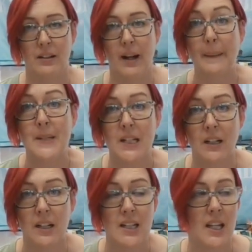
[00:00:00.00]
I'm
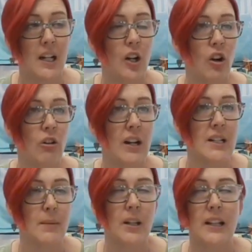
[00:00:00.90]
serious. Like a crazy,
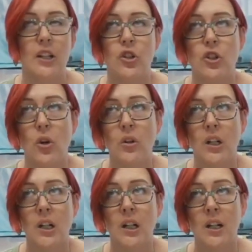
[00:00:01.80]
like the
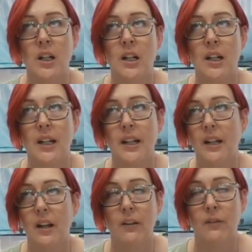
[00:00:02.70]
Joker
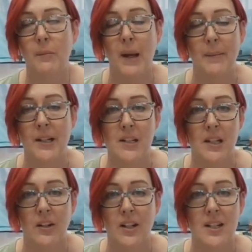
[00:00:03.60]
of the Batman
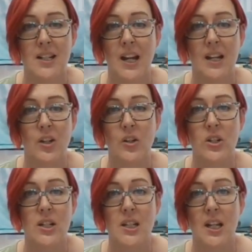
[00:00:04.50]
series. And you're just sitting